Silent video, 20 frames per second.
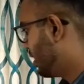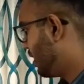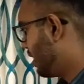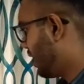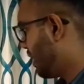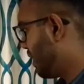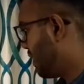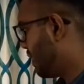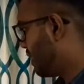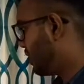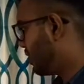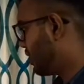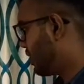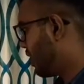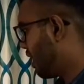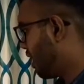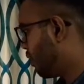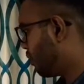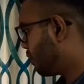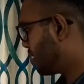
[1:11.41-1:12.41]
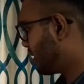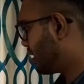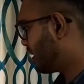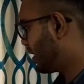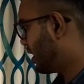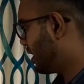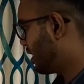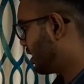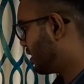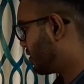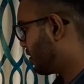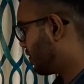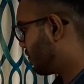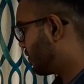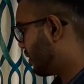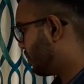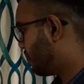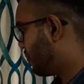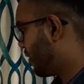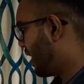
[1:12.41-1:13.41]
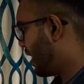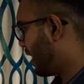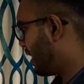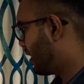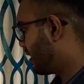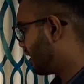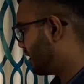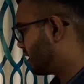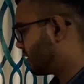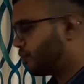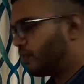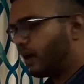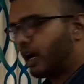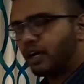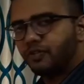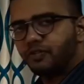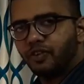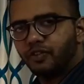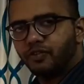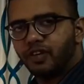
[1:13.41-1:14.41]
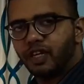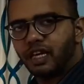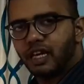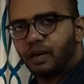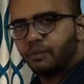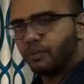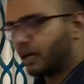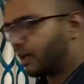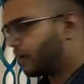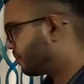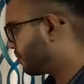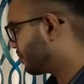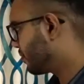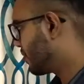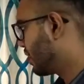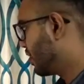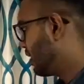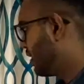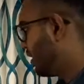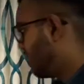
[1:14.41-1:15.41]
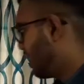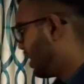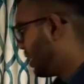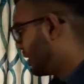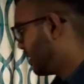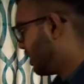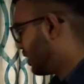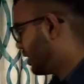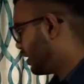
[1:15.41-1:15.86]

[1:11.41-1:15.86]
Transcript: and outer radius of the pad is 150 mm and the